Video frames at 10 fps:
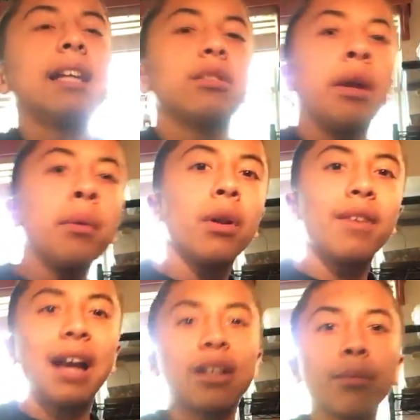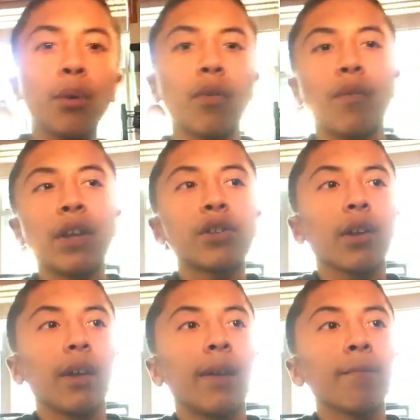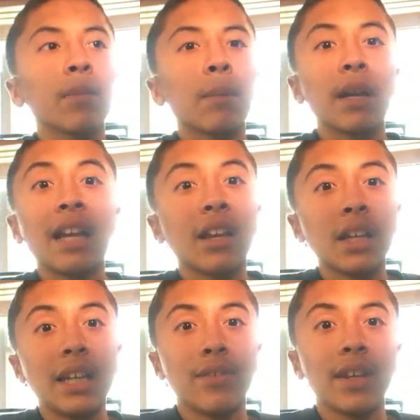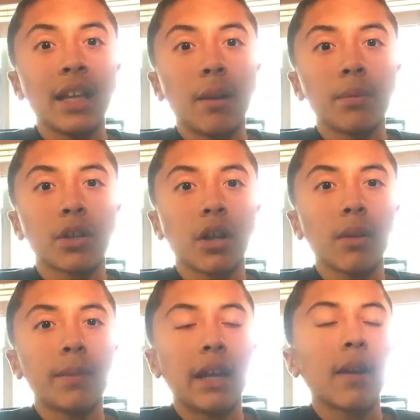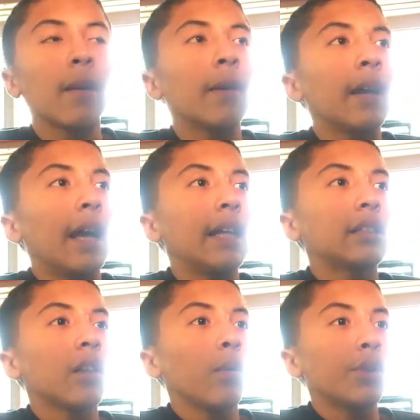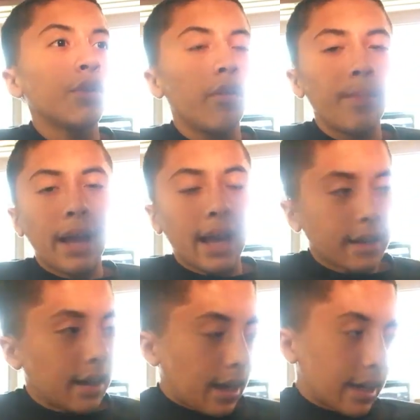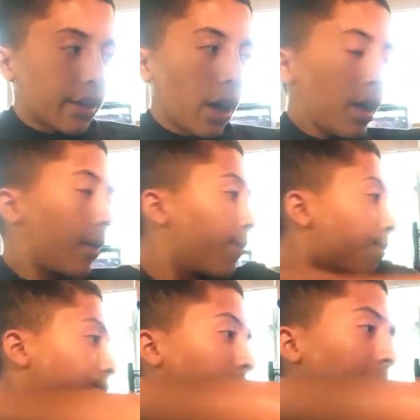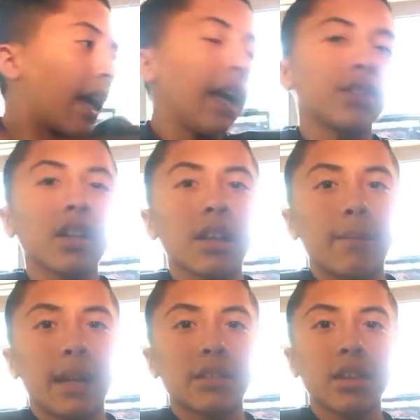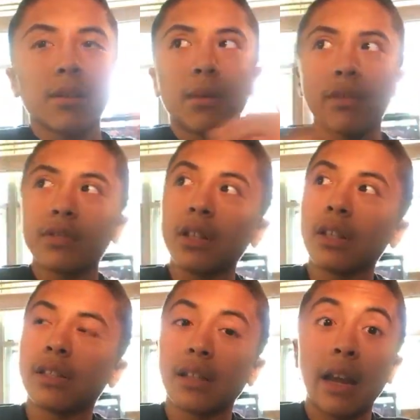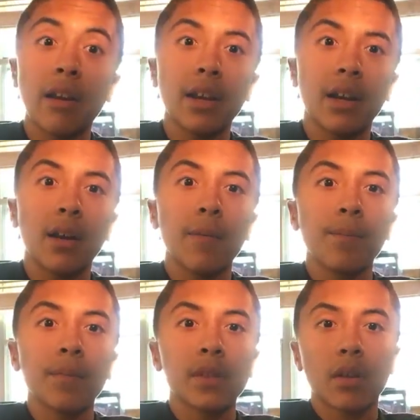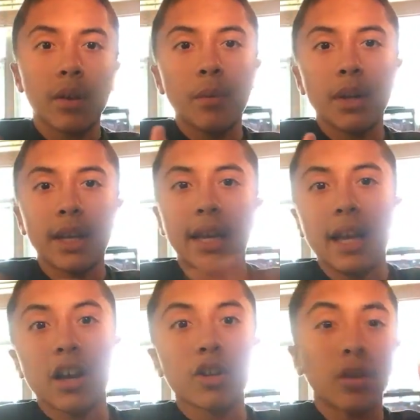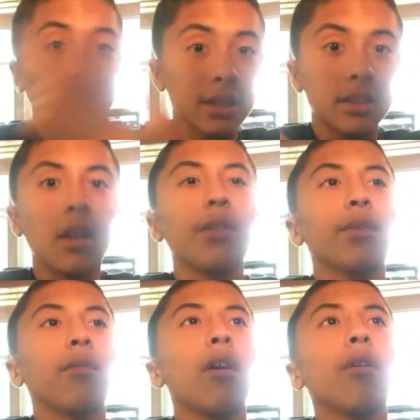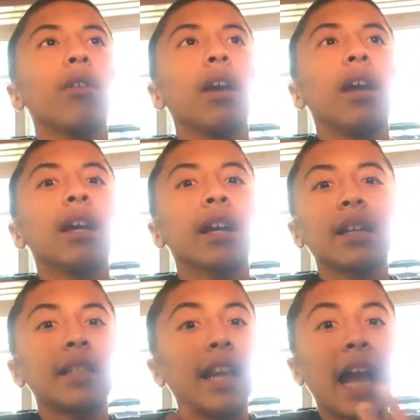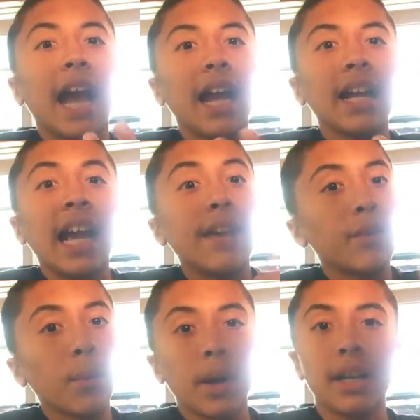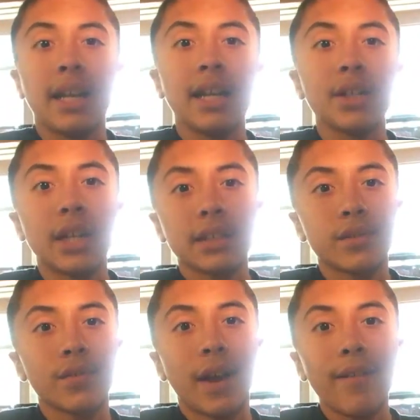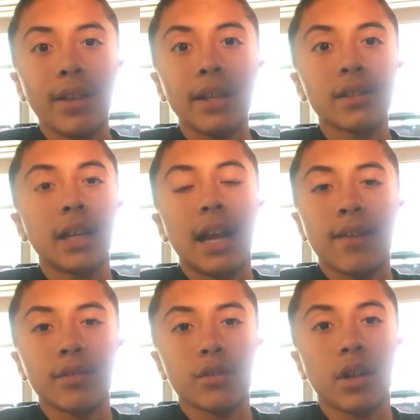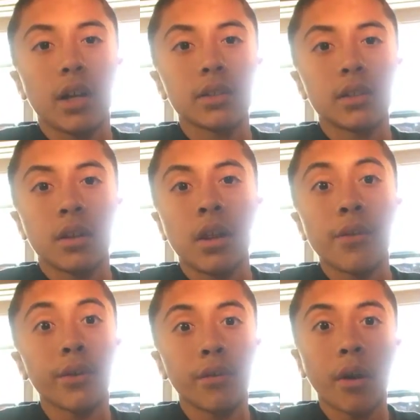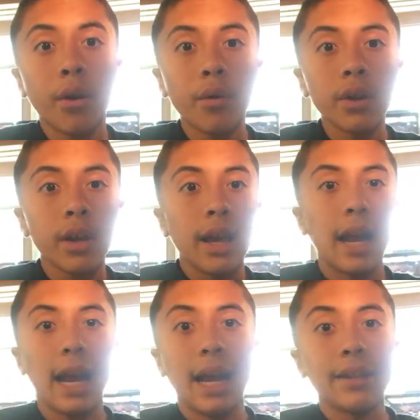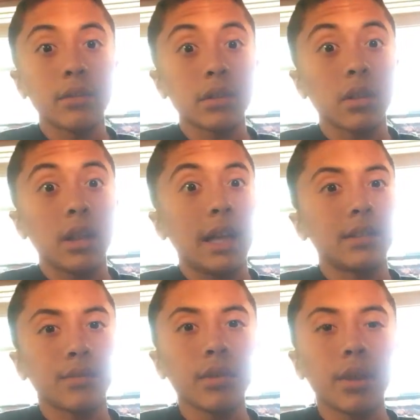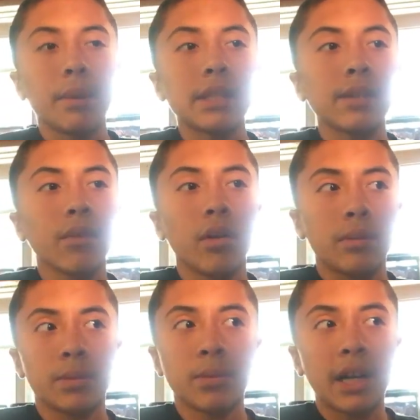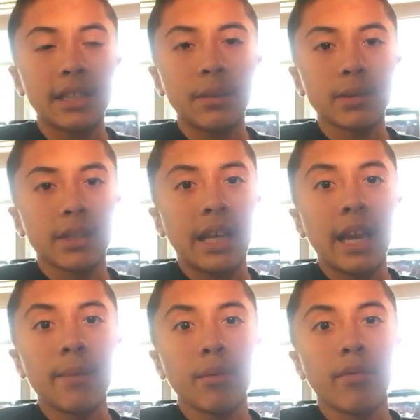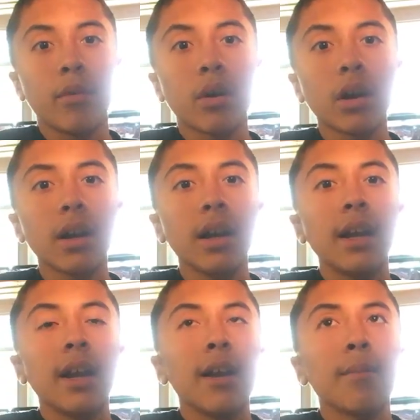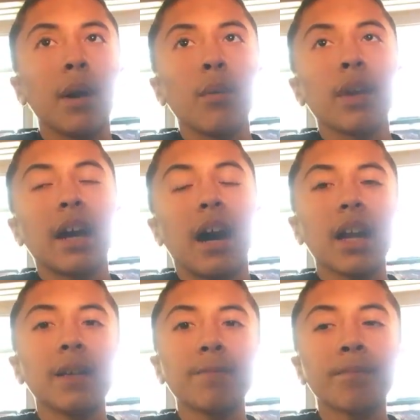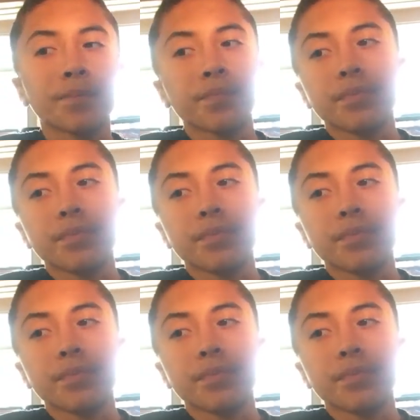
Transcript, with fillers: And so he would have had to move eventually, but he couldn't even get up the curb there. And so we drove back. I got him I took him and I took him off to this area so he wouldn't get hit across another road because he had if he wanted any chance of surviving he's gonna have to cross another road and there's a and it's a really busy road i'm surprised he wasn't hit before but we got him